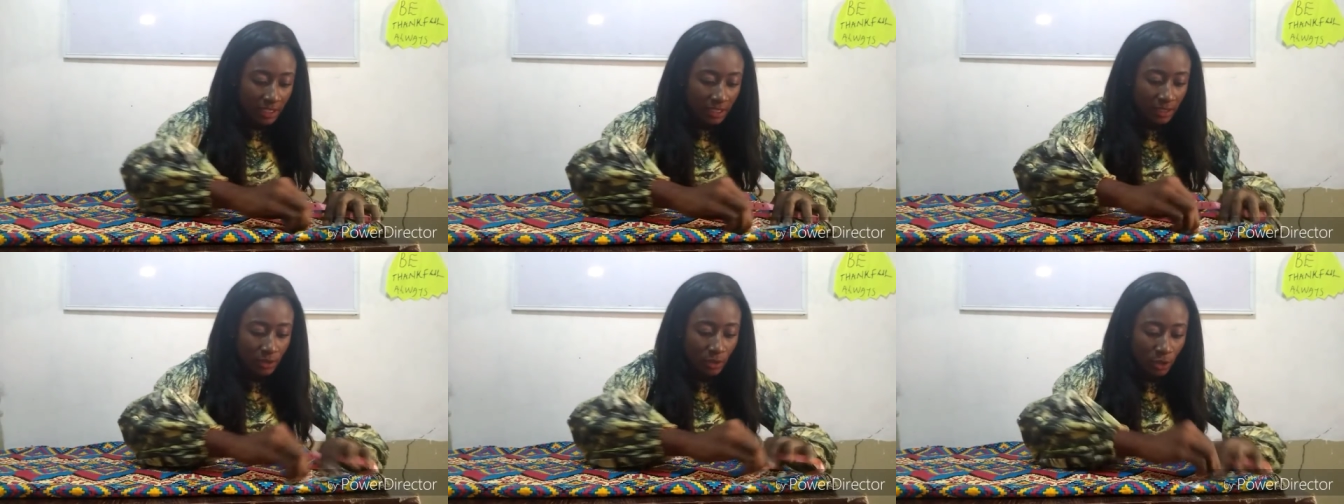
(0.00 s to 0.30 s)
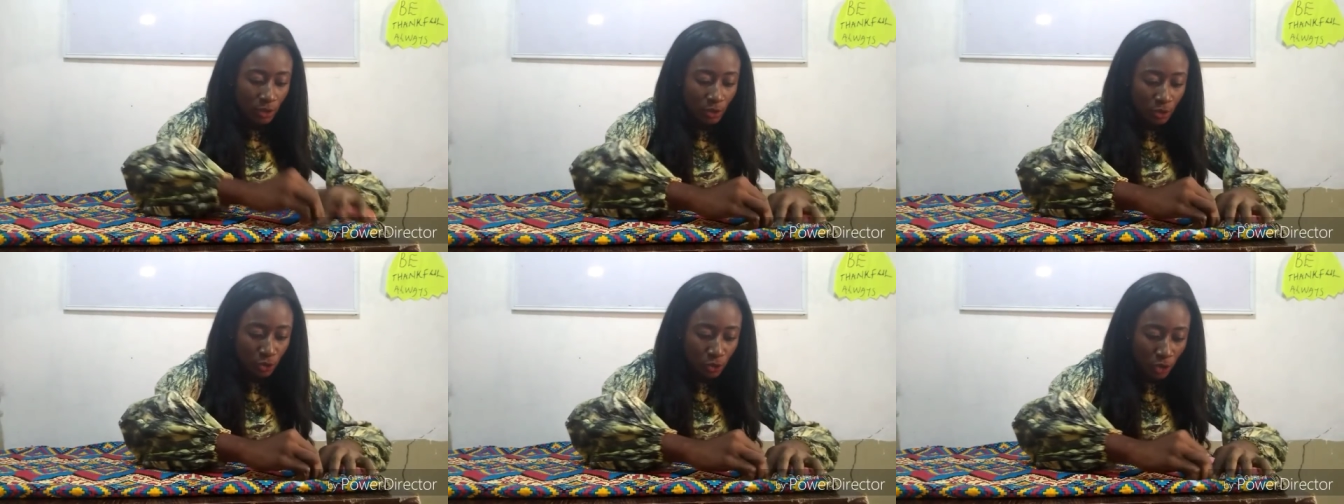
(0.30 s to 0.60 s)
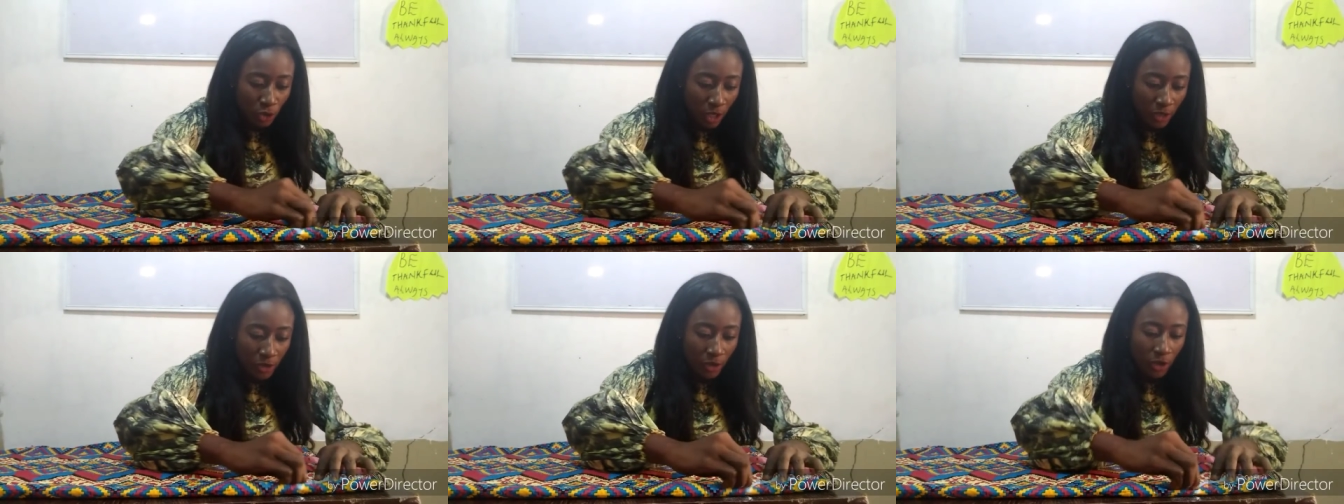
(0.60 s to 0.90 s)
So you
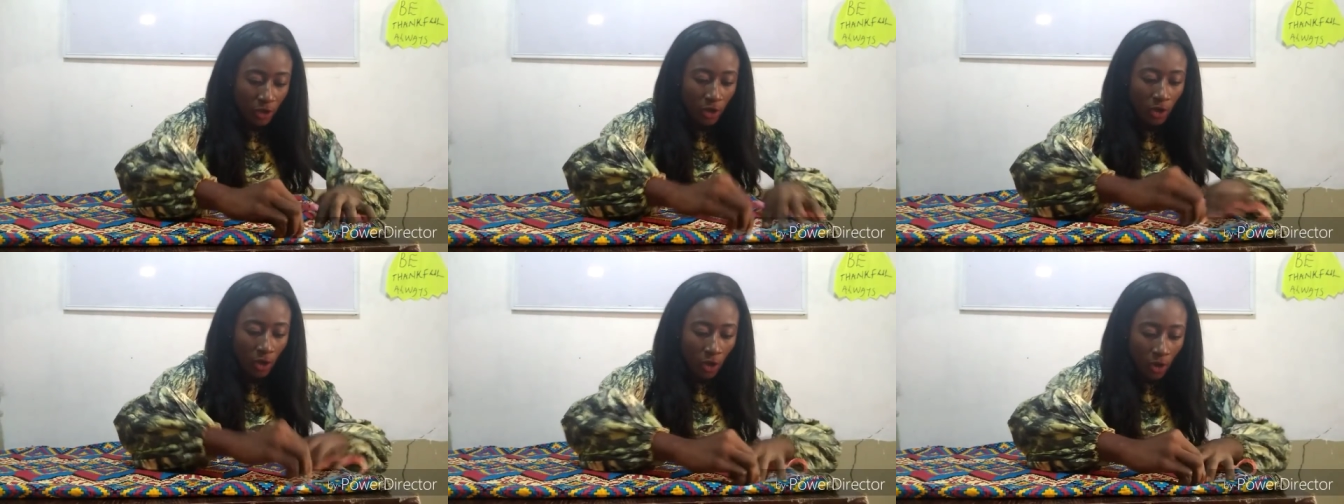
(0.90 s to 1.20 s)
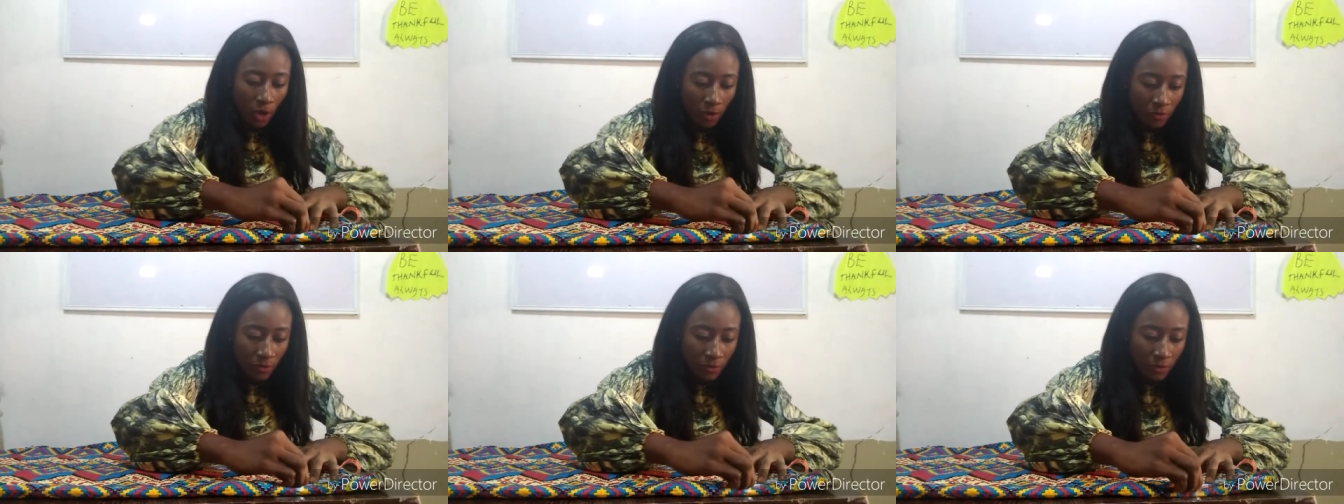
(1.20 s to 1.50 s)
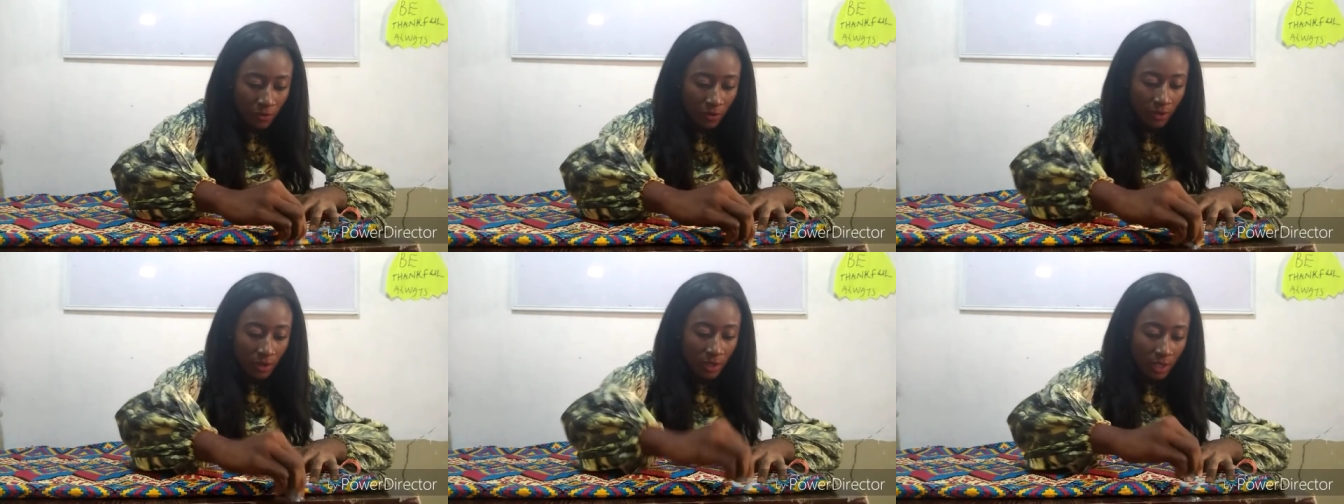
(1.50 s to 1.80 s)
draw your curve
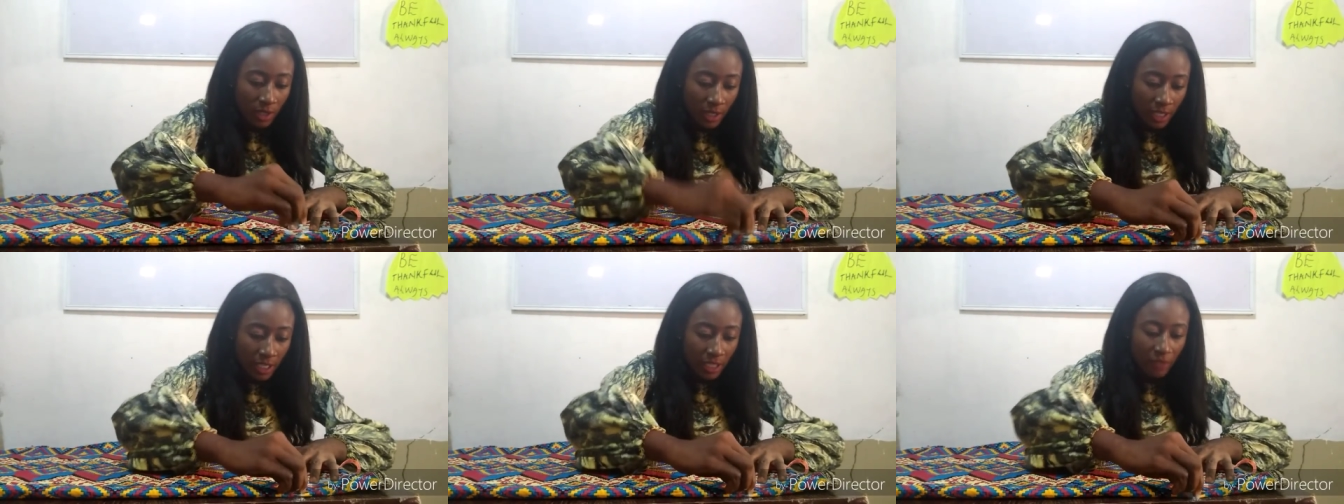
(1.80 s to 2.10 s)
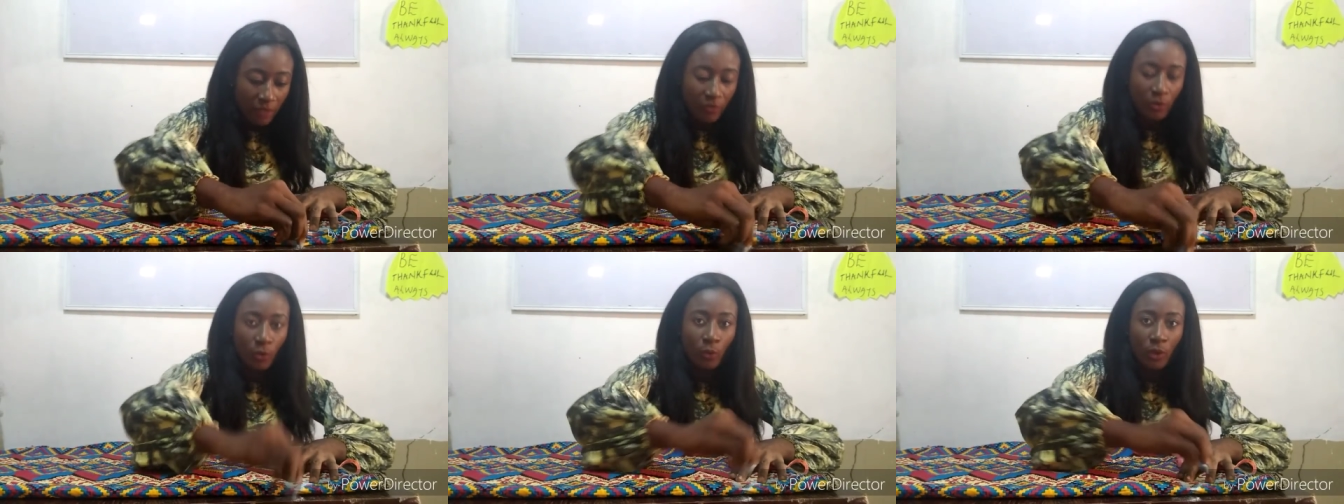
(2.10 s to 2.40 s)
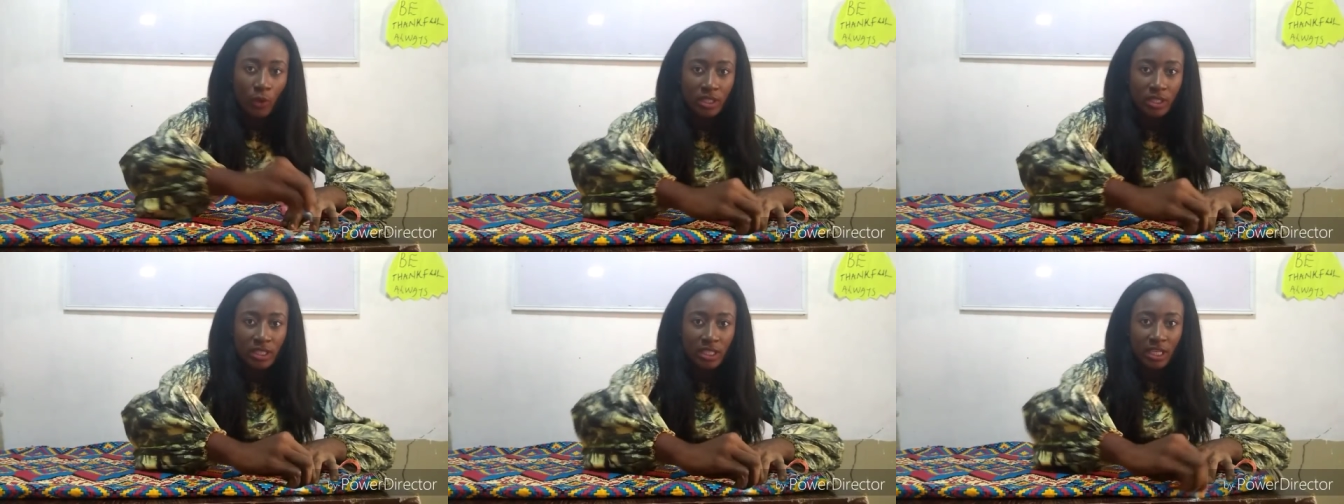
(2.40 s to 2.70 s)
if you
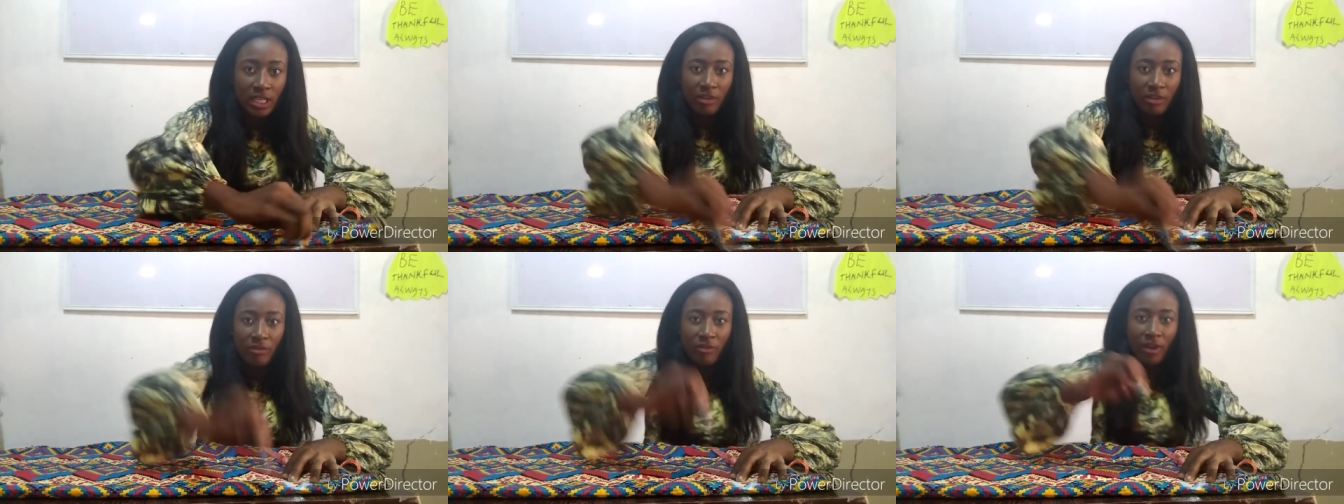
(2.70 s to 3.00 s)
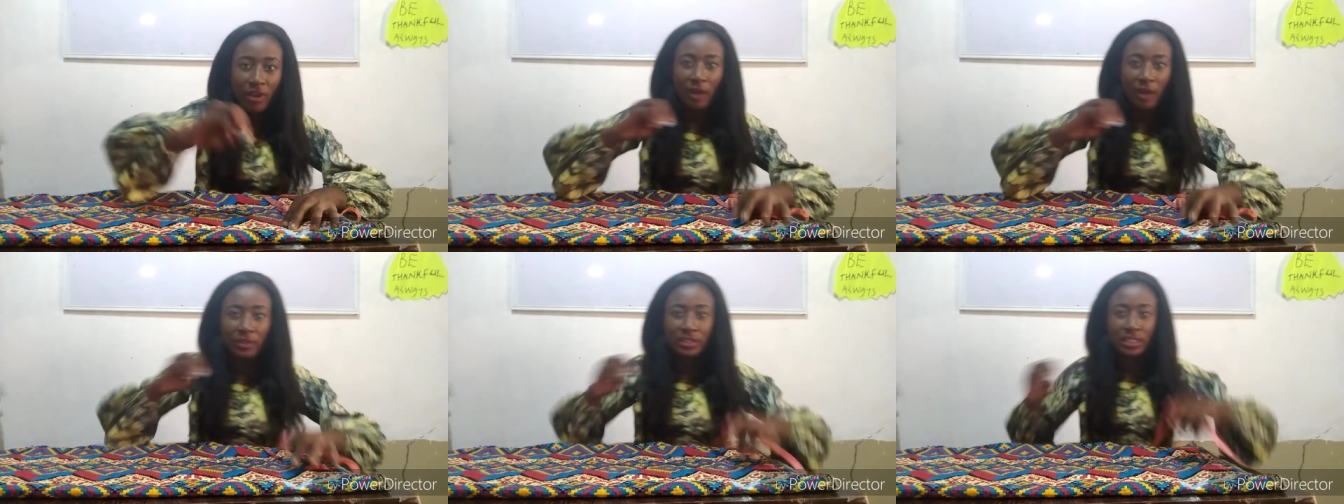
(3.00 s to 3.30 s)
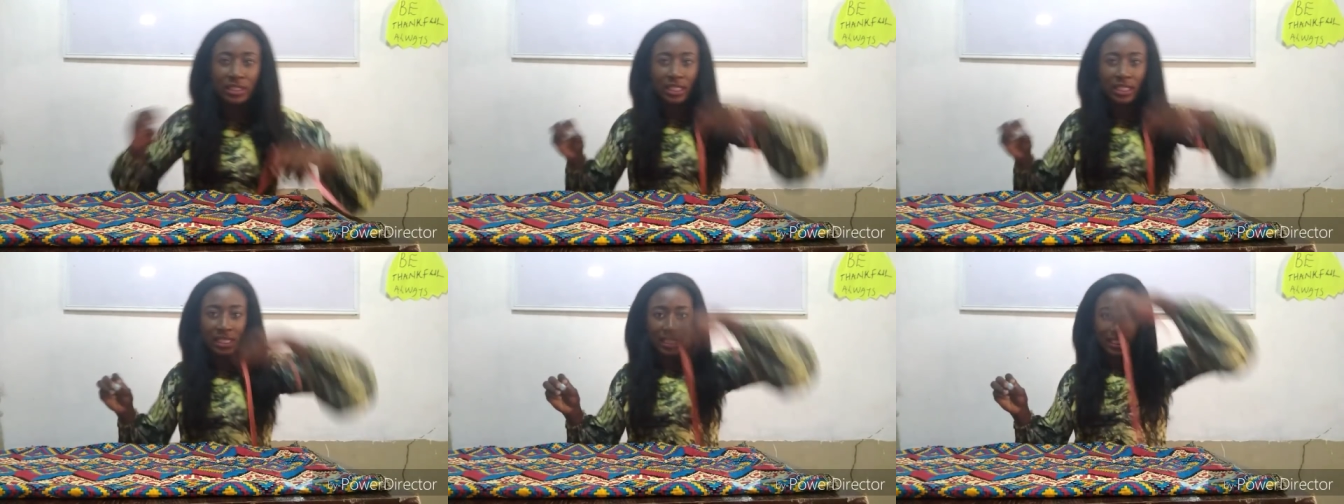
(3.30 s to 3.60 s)
want a
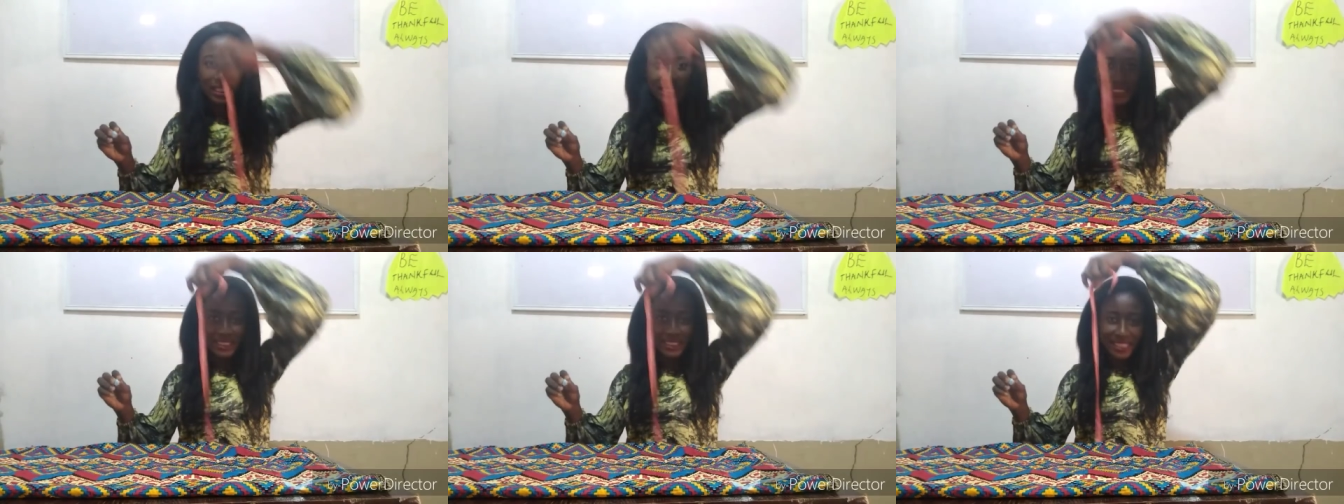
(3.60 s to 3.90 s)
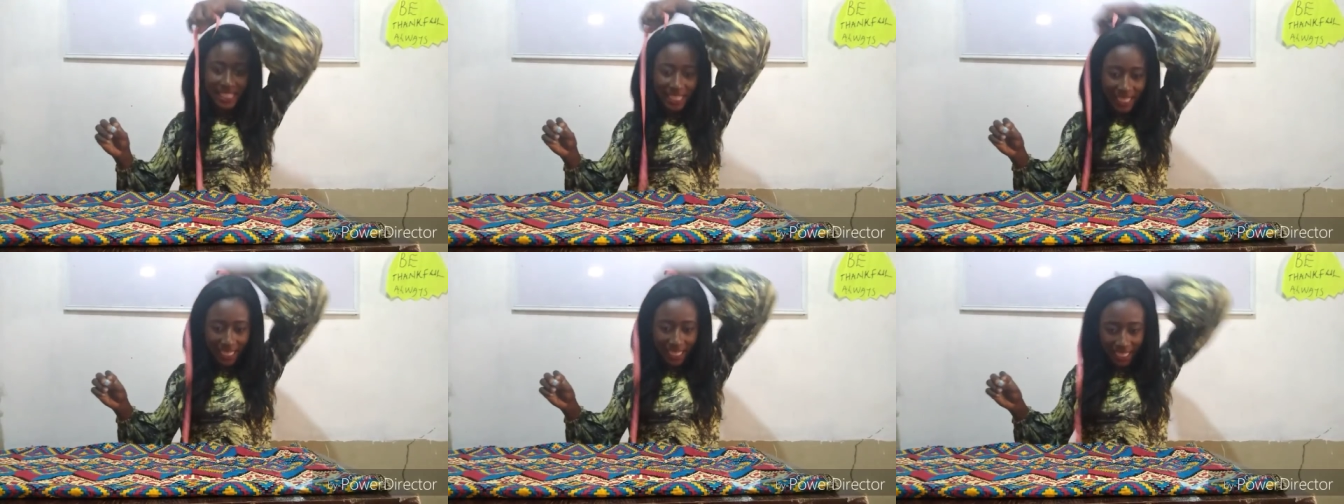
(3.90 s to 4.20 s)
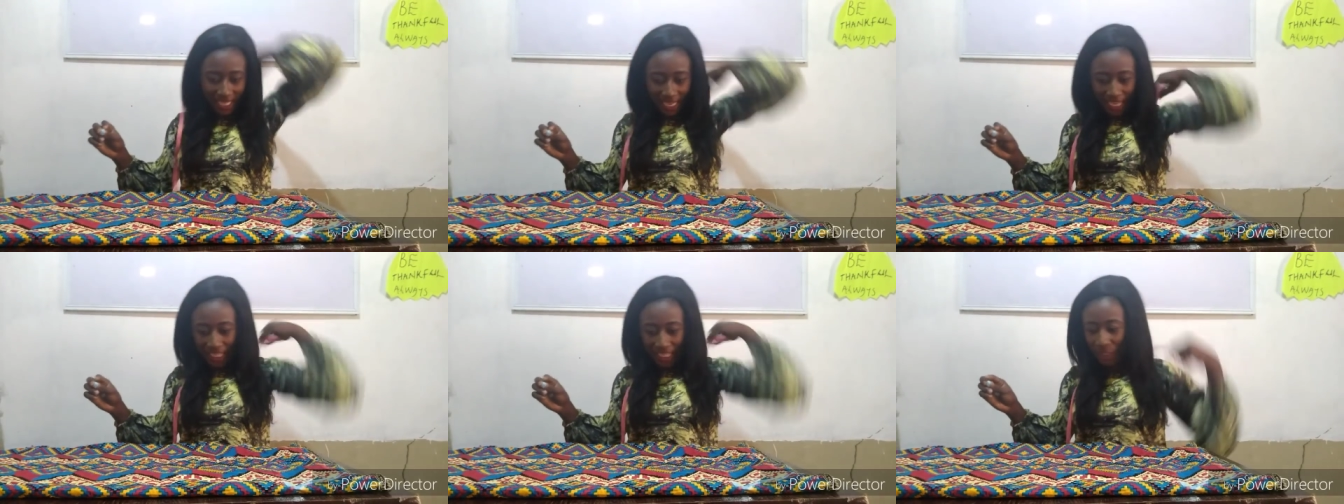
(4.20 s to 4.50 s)
round
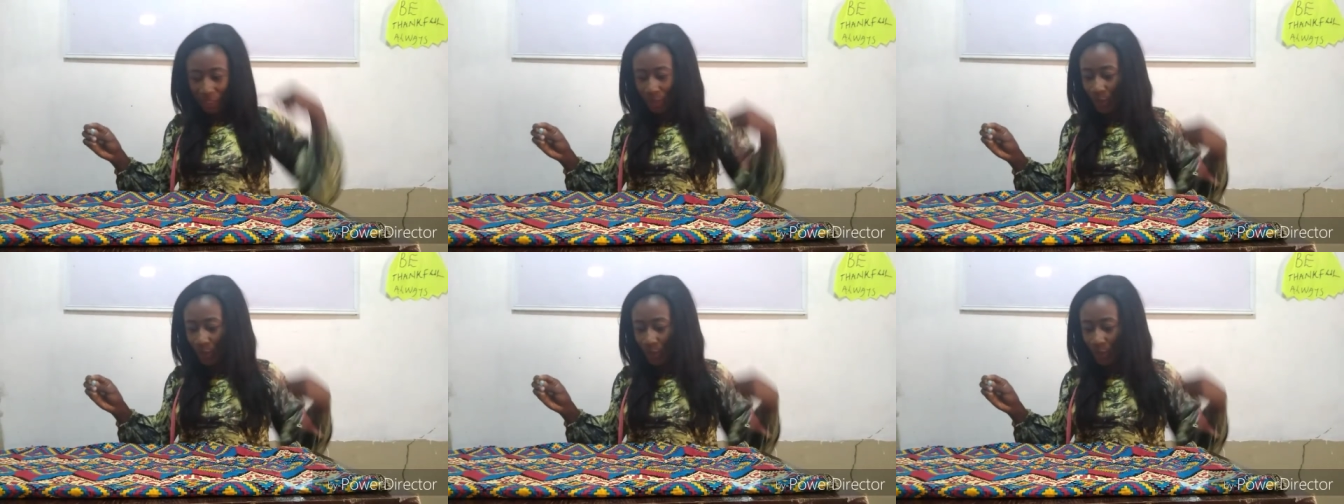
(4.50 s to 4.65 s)
neckline.